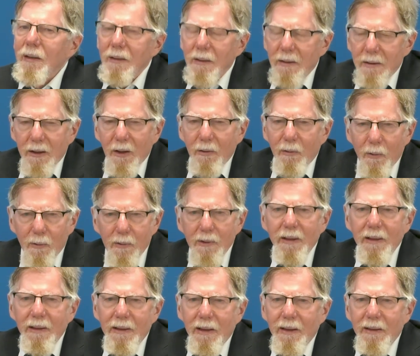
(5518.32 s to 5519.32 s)
So all
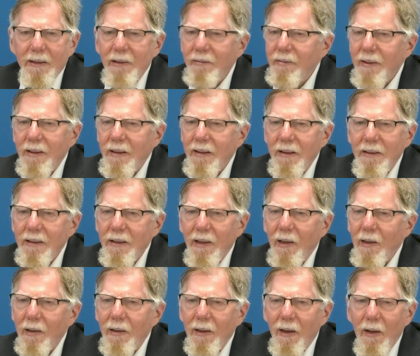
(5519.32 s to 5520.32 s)
these activities
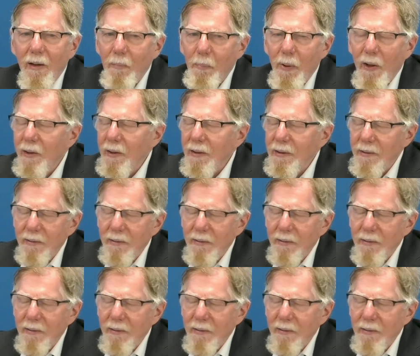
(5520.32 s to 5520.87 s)
are part